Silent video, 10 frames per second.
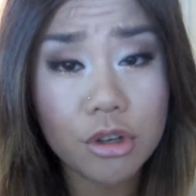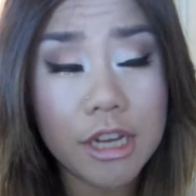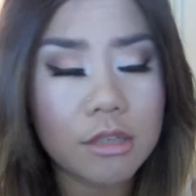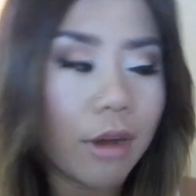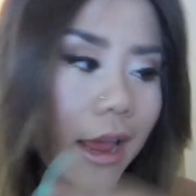You
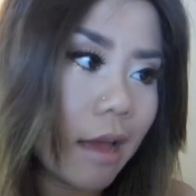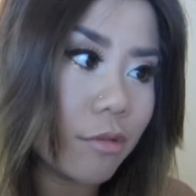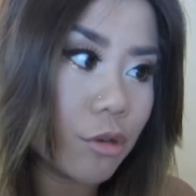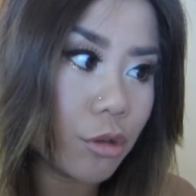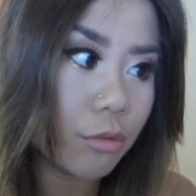guys don't have
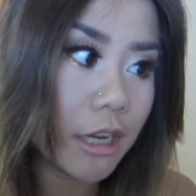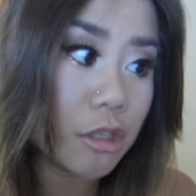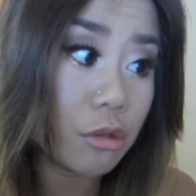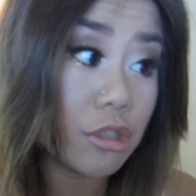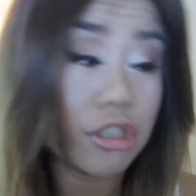to do it the way I
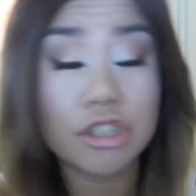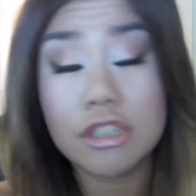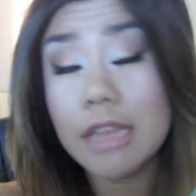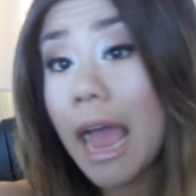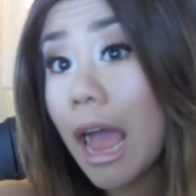do it. It's
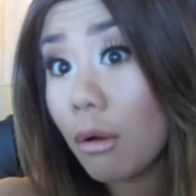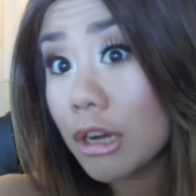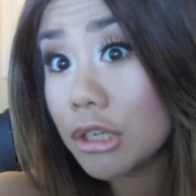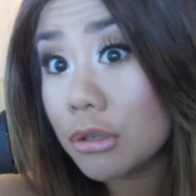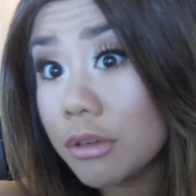just how
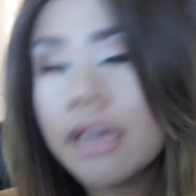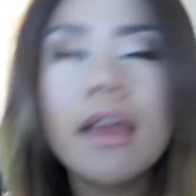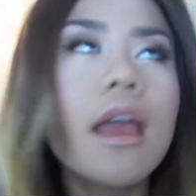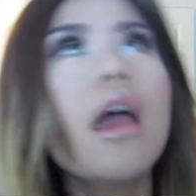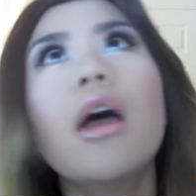I do it.
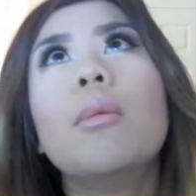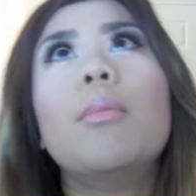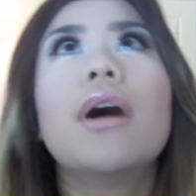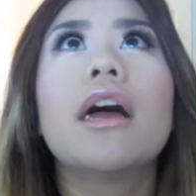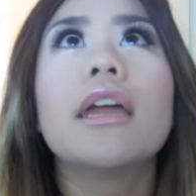
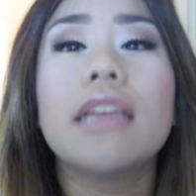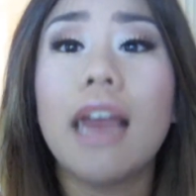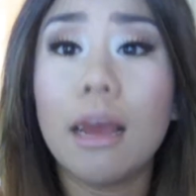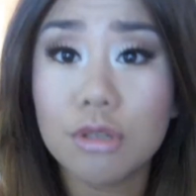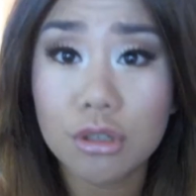But
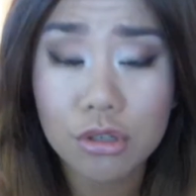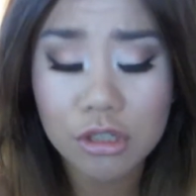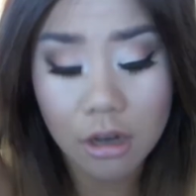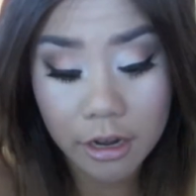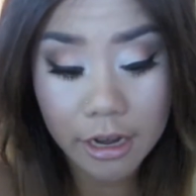yeah, I'm so
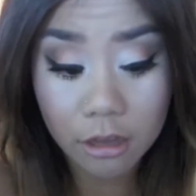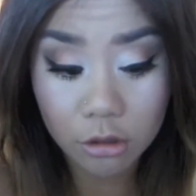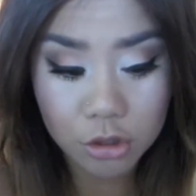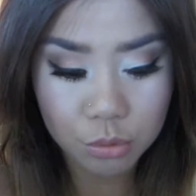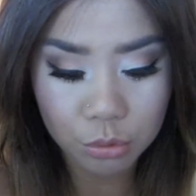sorry. I
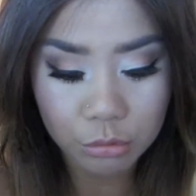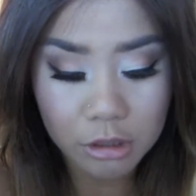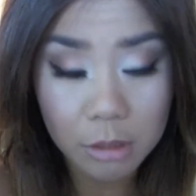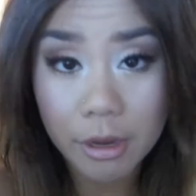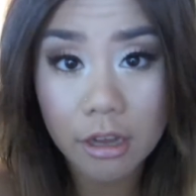looked
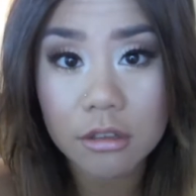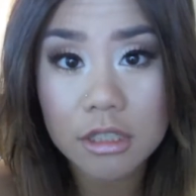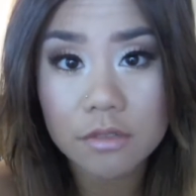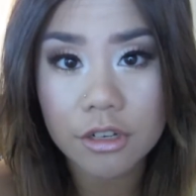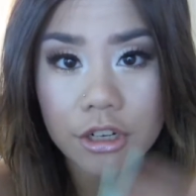really pale in
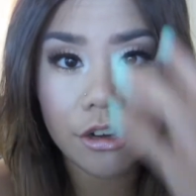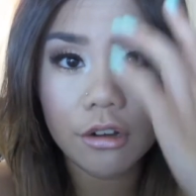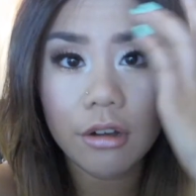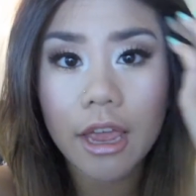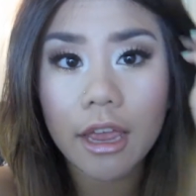this
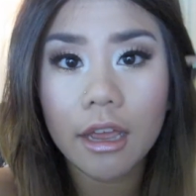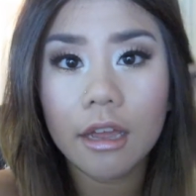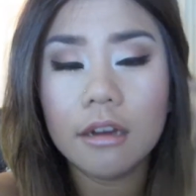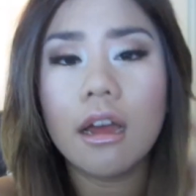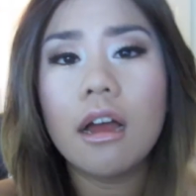video,
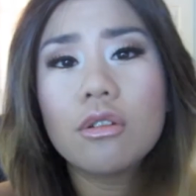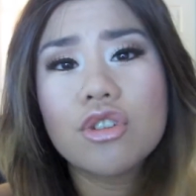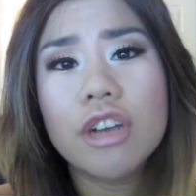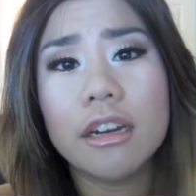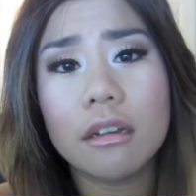and I'll
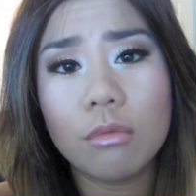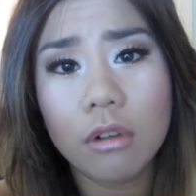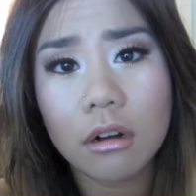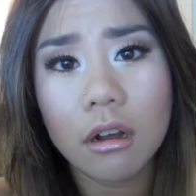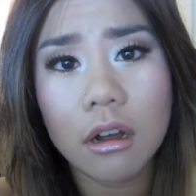try to
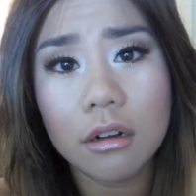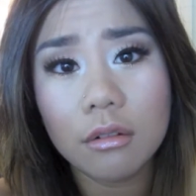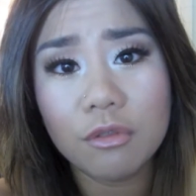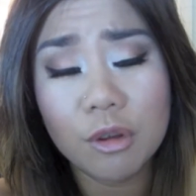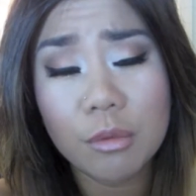work
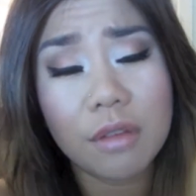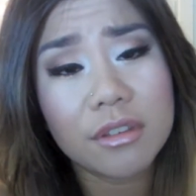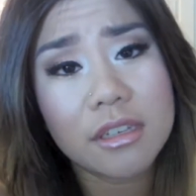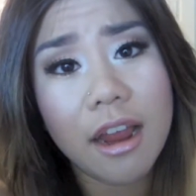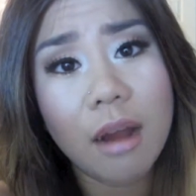on filming on
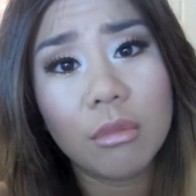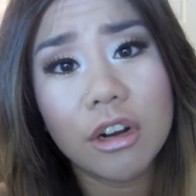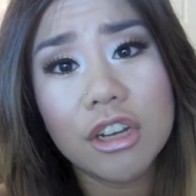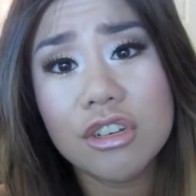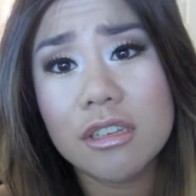this
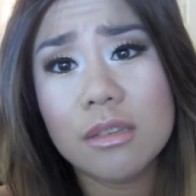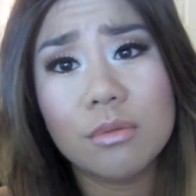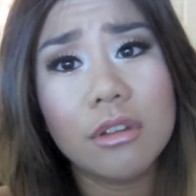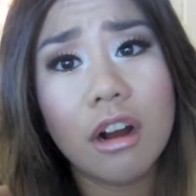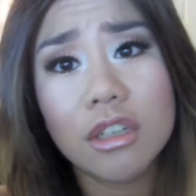camera. It's
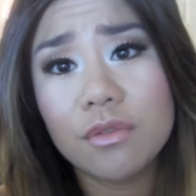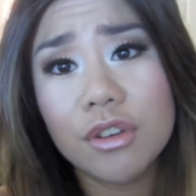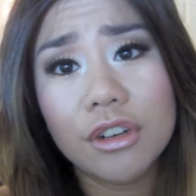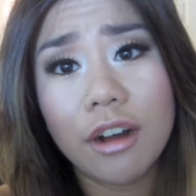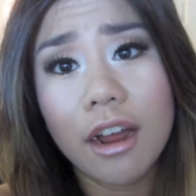really hard to
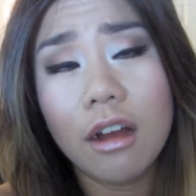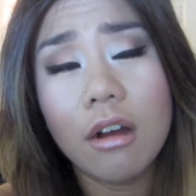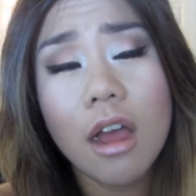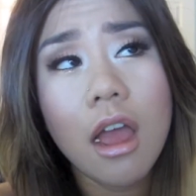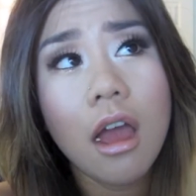figure out.